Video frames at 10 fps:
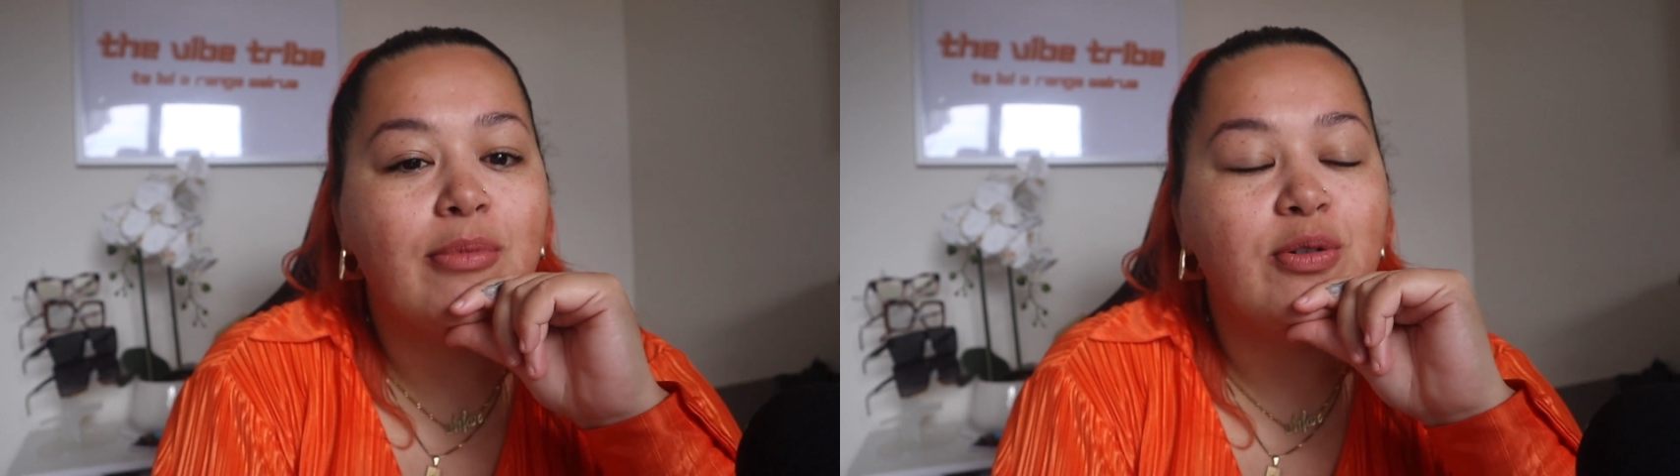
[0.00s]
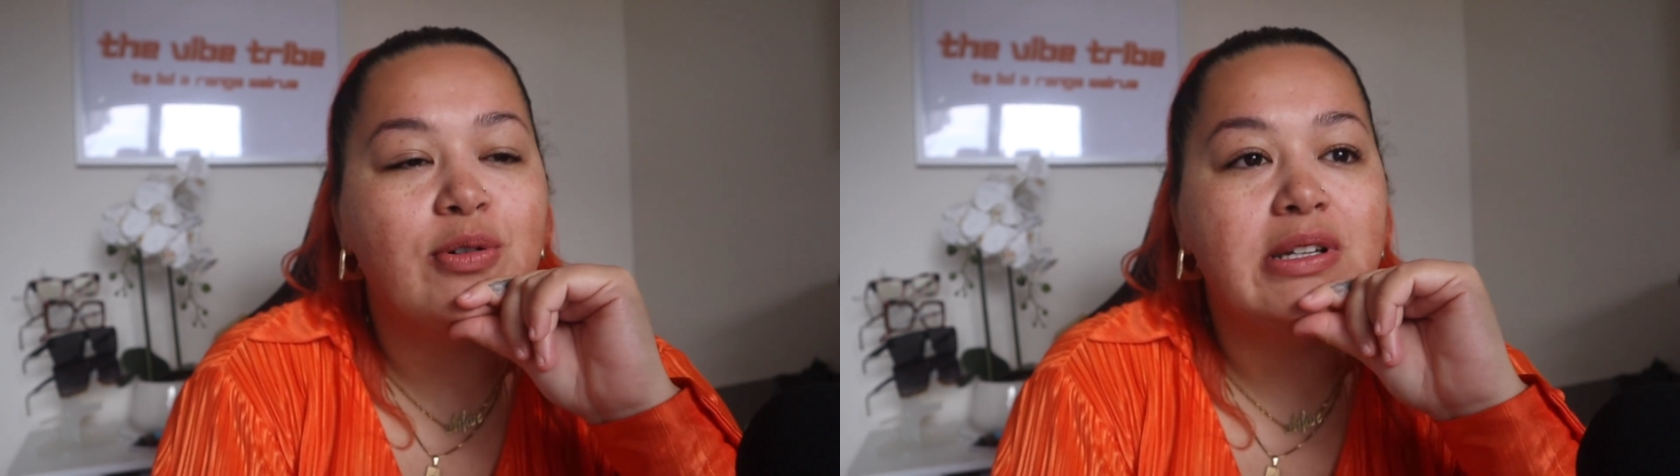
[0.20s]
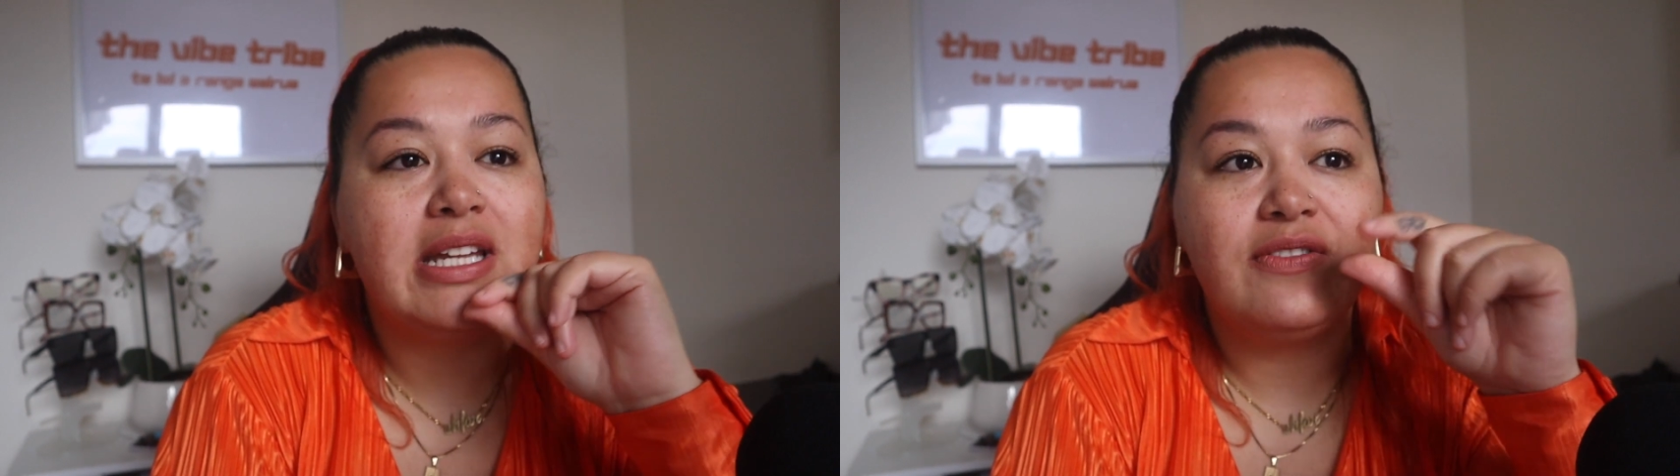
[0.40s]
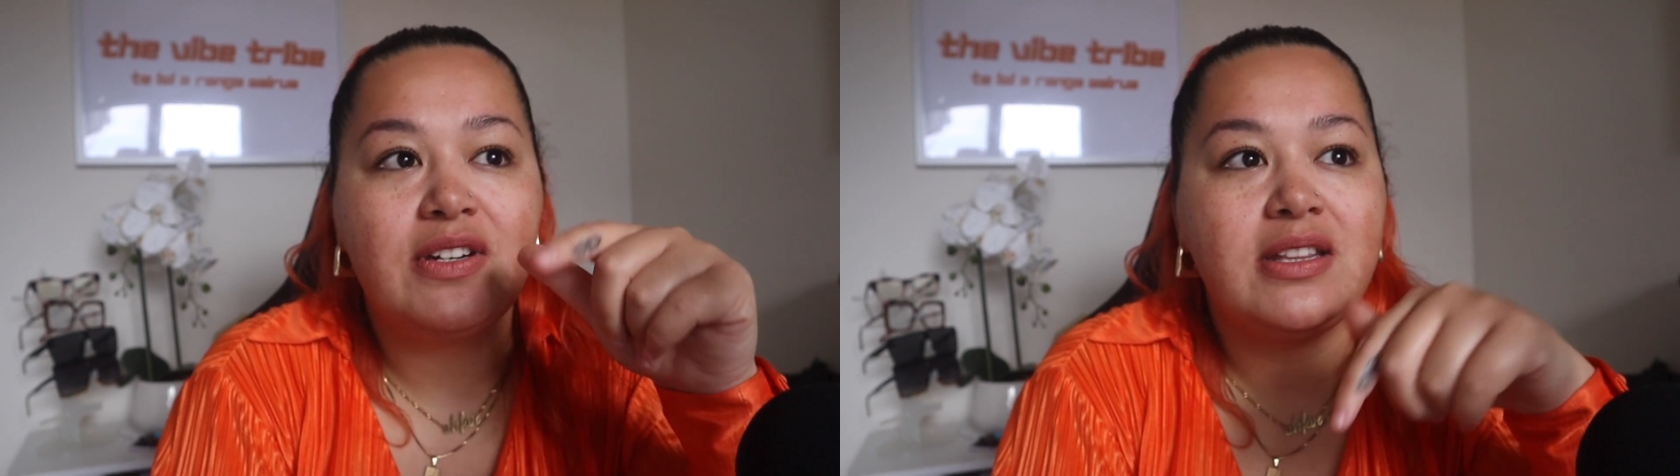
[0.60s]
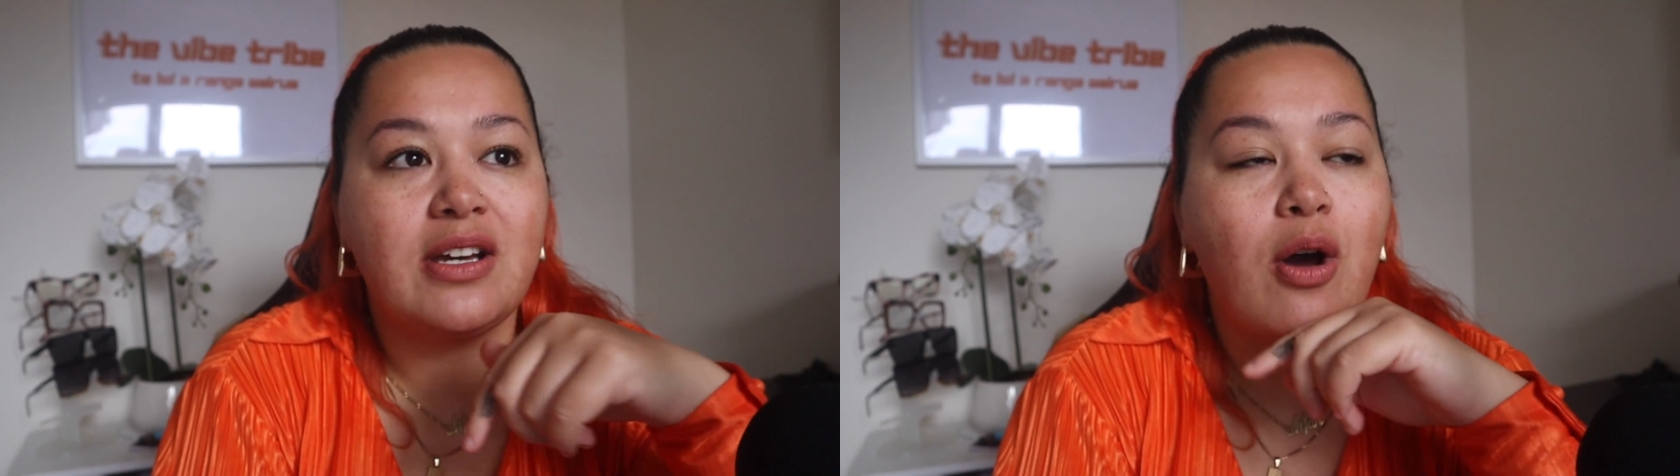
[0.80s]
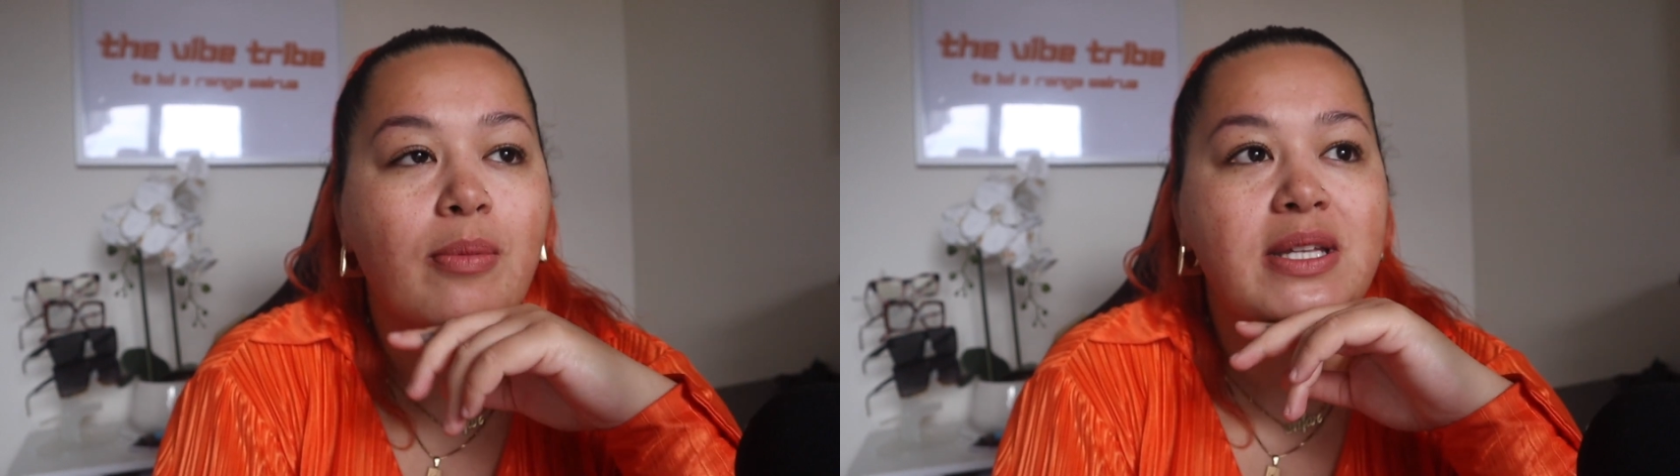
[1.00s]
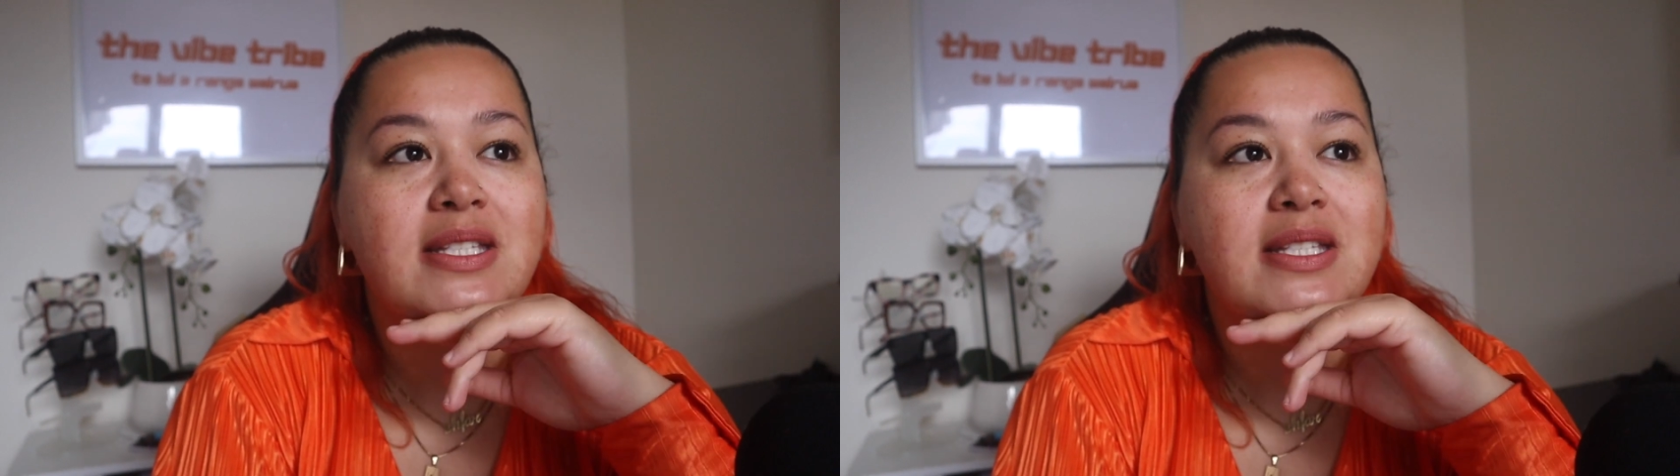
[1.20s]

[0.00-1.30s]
or leave it in the comments